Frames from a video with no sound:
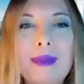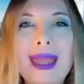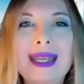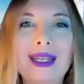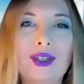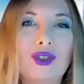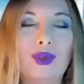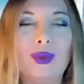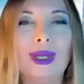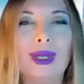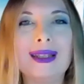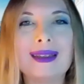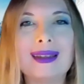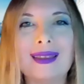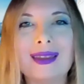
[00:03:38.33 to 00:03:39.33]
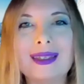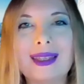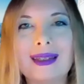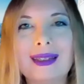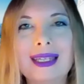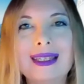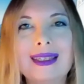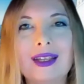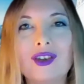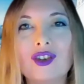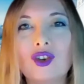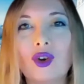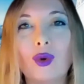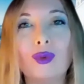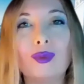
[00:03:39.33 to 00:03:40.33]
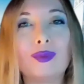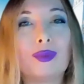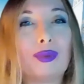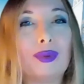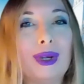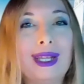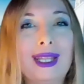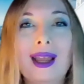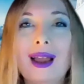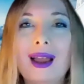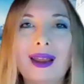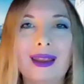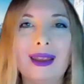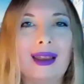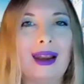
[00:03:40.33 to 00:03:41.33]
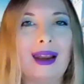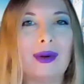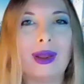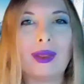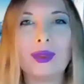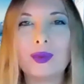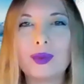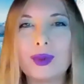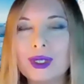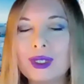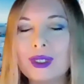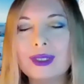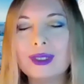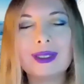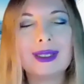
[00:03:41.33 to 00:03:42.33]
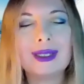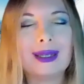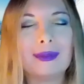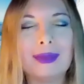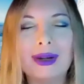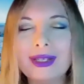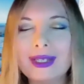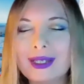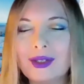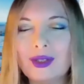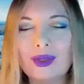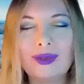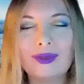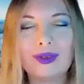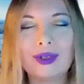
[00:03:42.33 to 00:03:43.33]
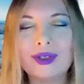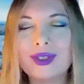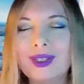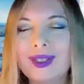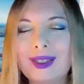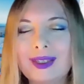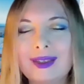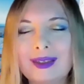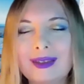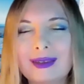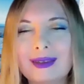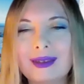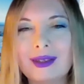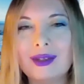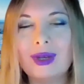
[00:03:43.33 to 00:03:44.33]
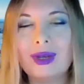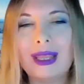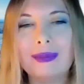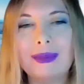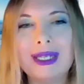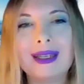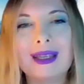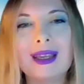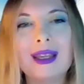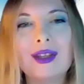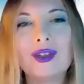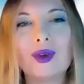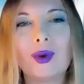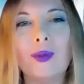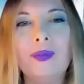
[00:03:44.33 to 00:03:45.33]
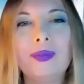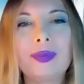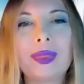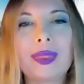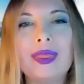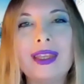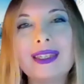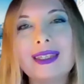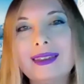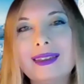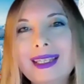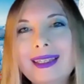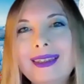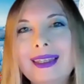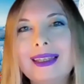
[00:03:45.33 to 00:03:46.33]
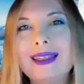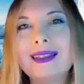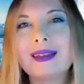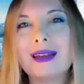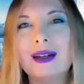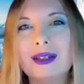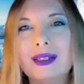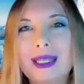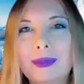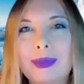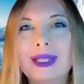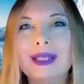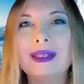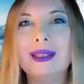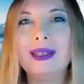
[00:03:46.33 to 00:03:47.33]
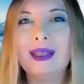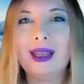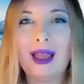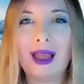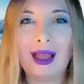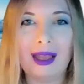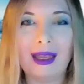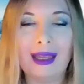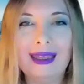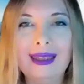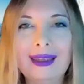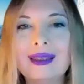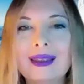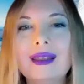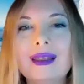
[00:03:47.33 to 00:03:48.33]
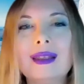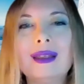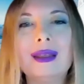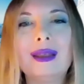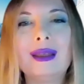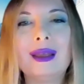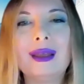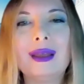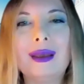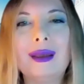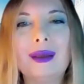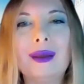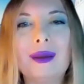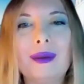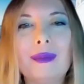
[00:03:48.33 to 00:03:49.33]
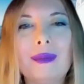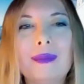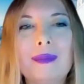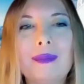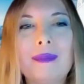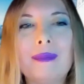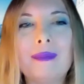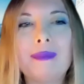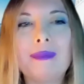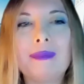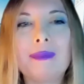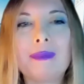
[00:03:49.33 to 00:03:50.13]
many students, and the statistics show pretty high around the world, in American universities, you name it. So the statistics are typically high when